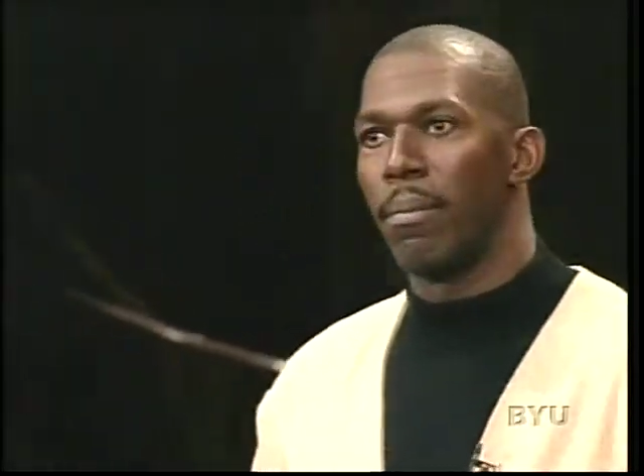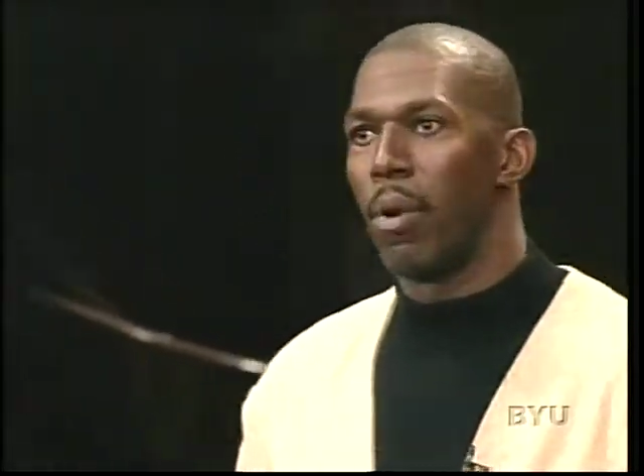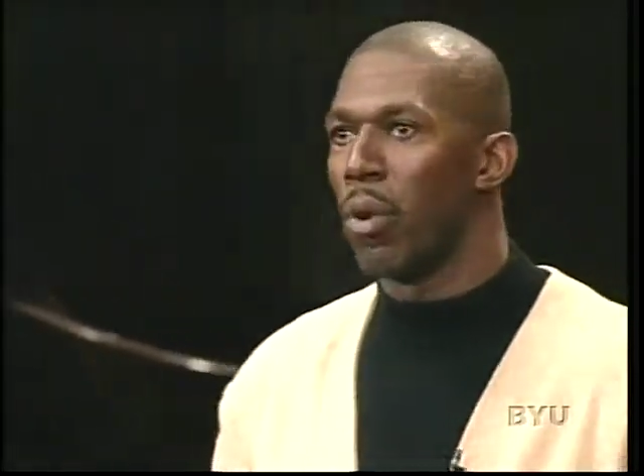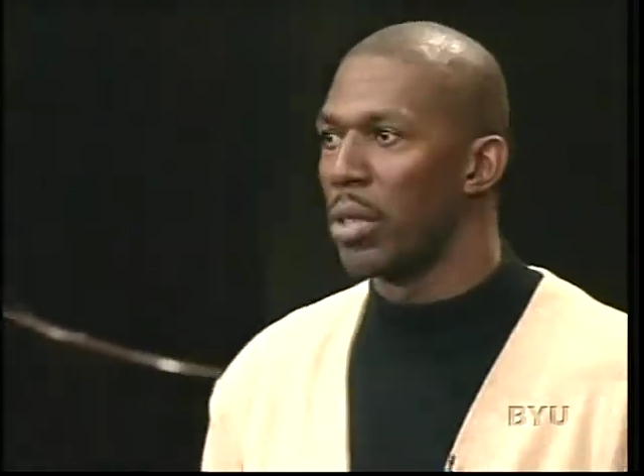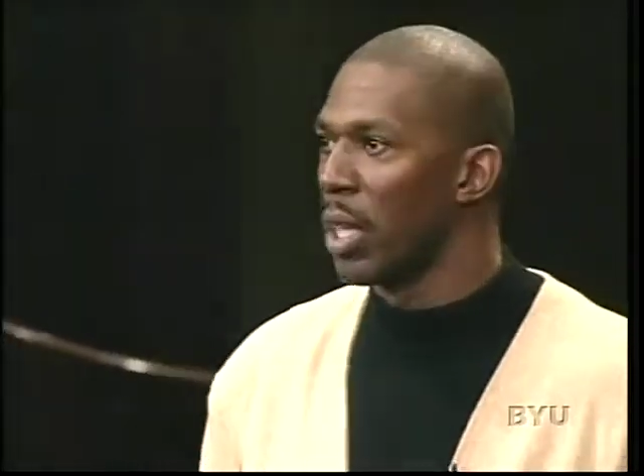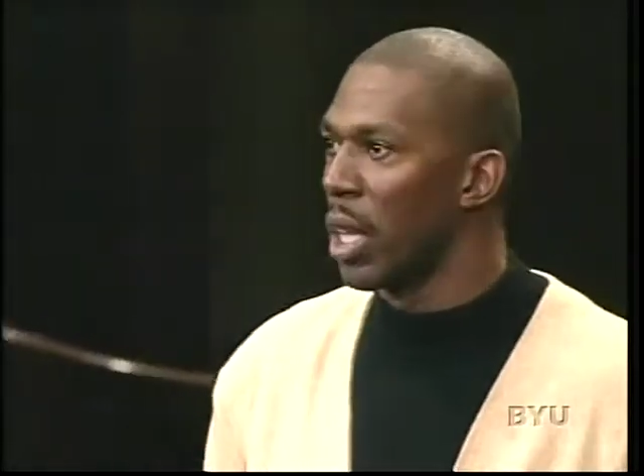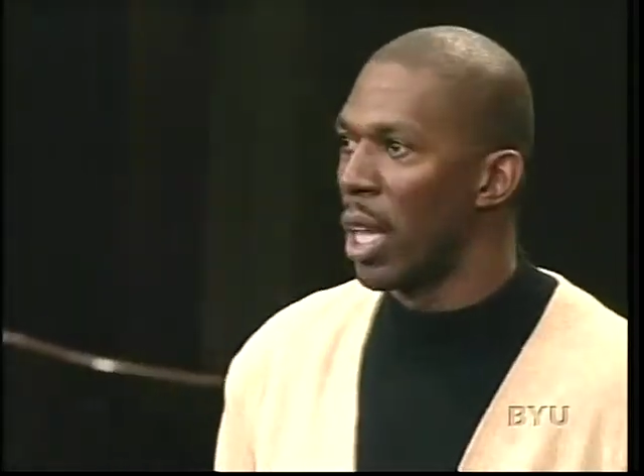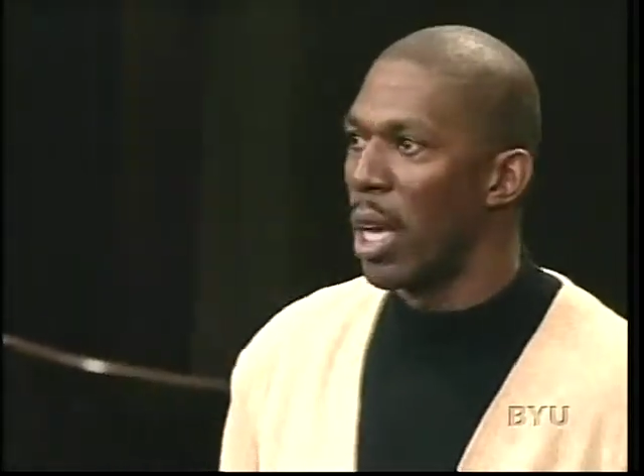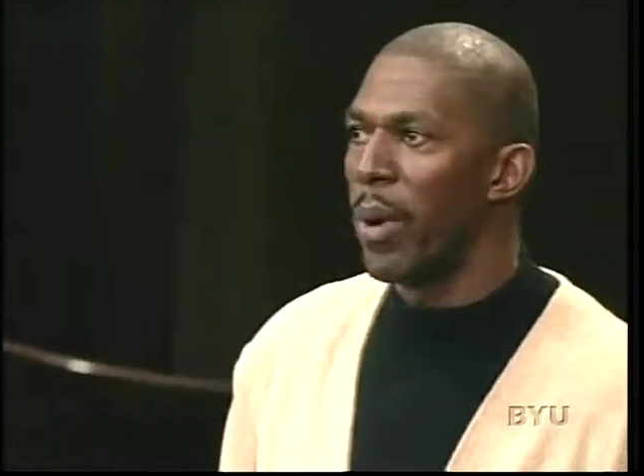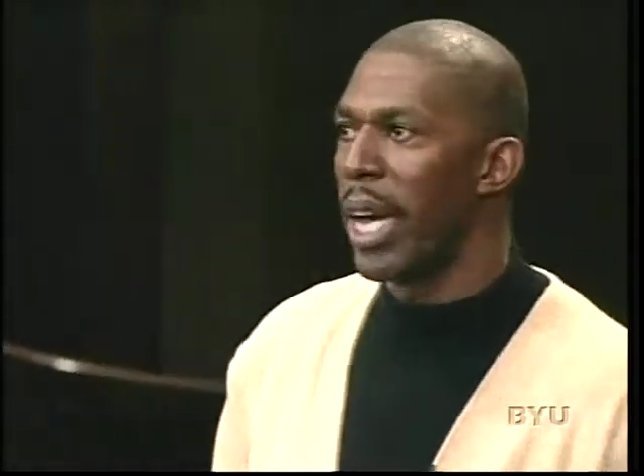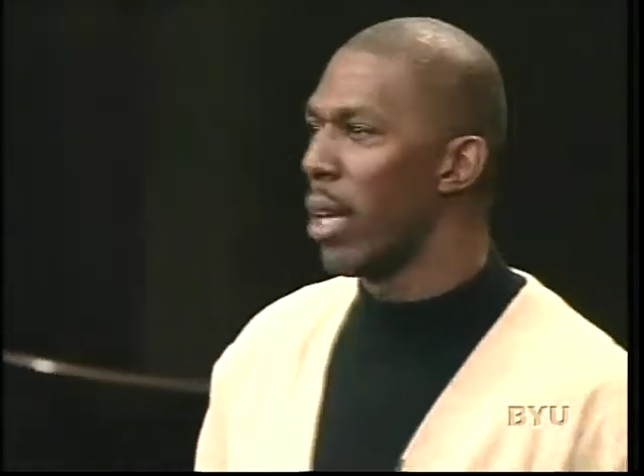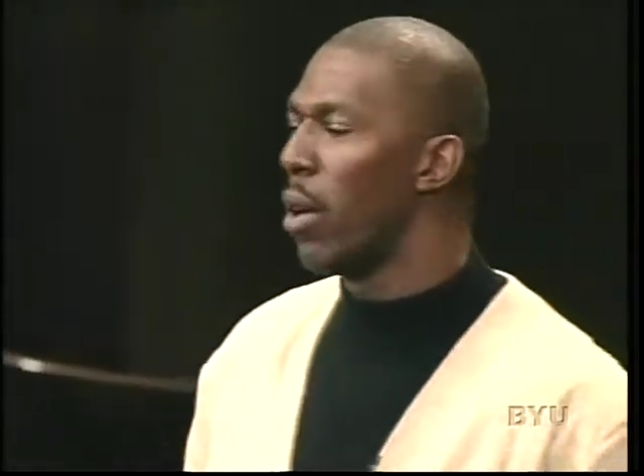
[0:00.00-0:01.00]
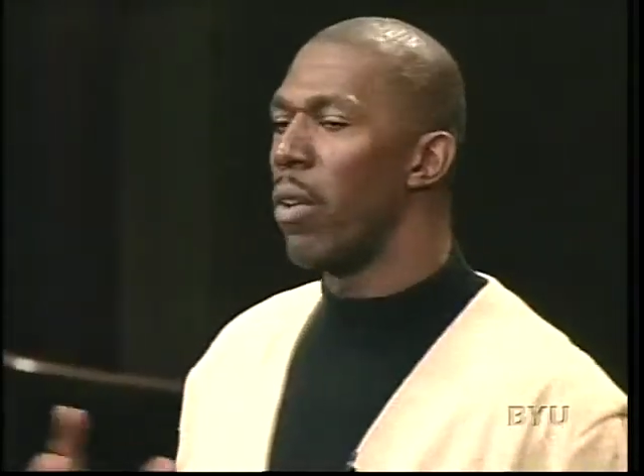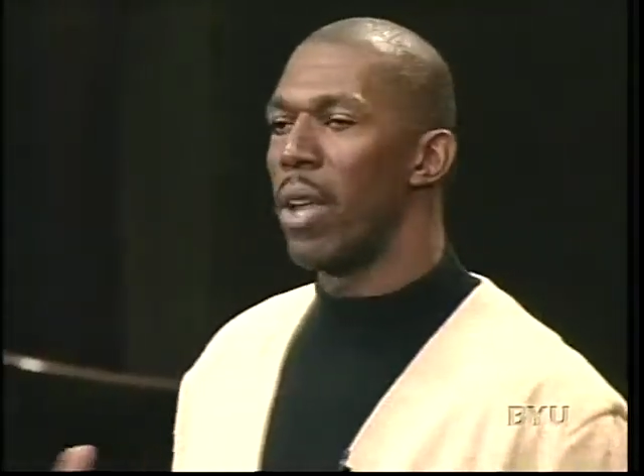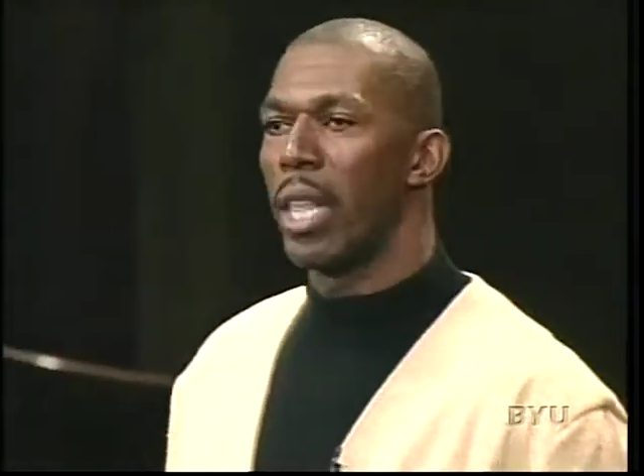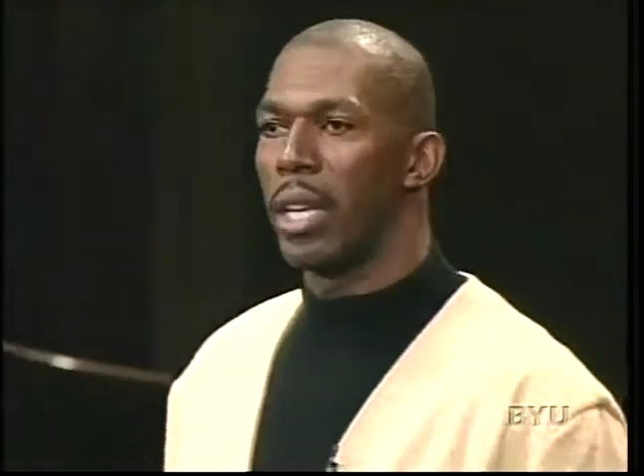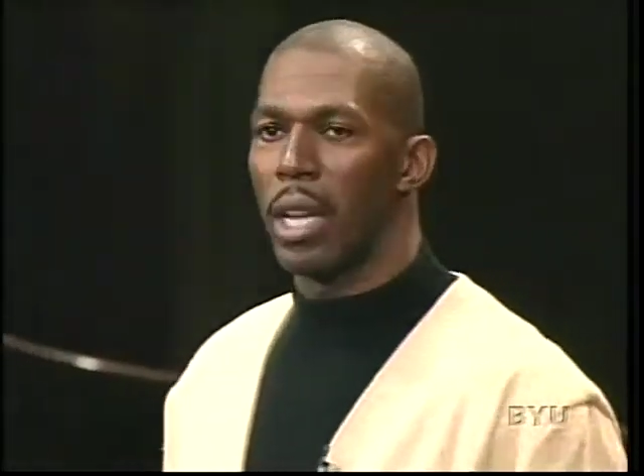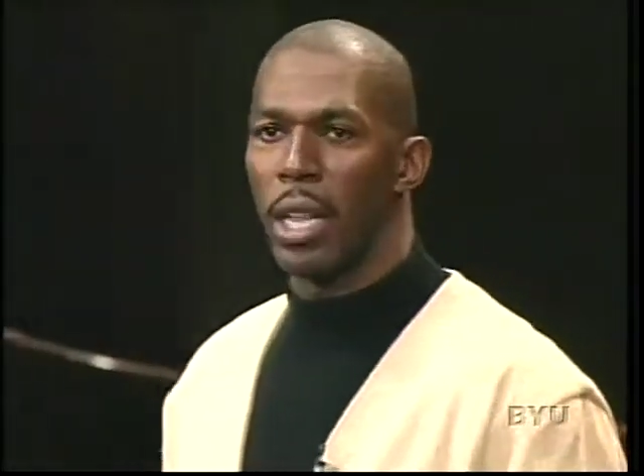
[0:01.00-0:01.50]
horse club, we had a whole
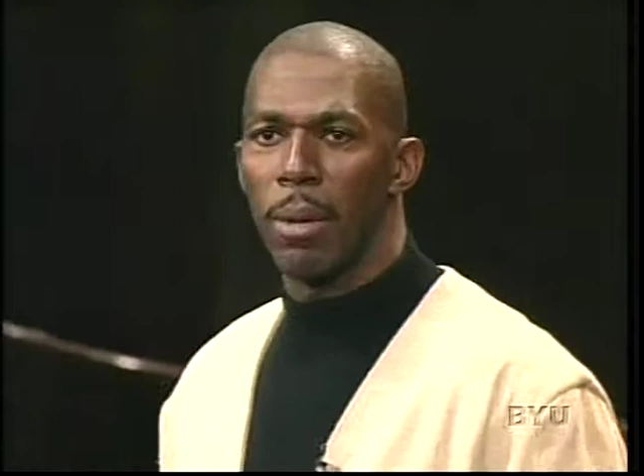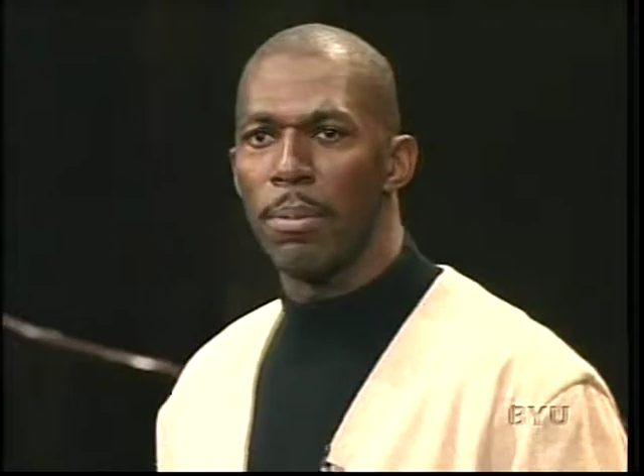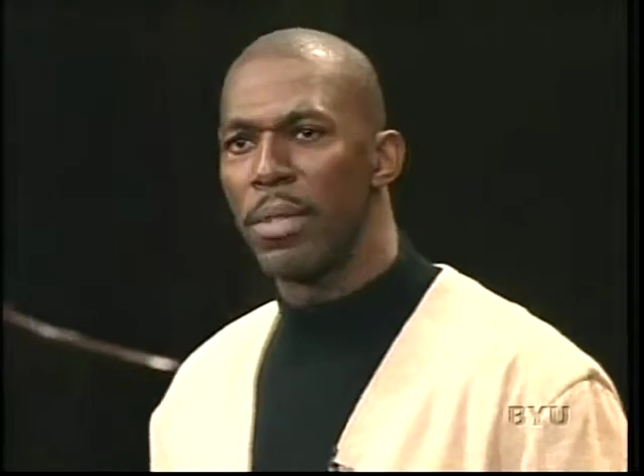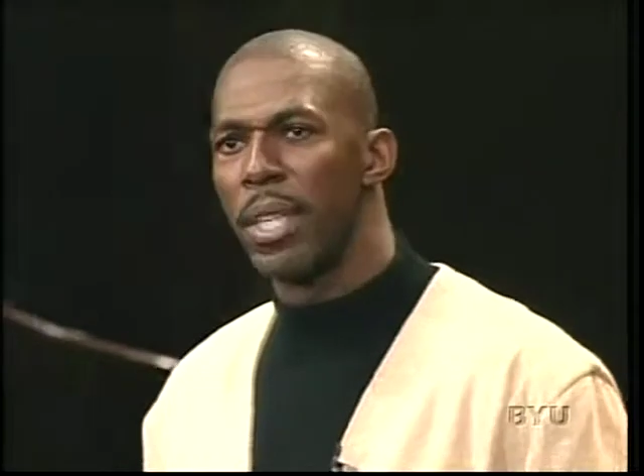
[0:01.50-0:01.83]
lot of clubs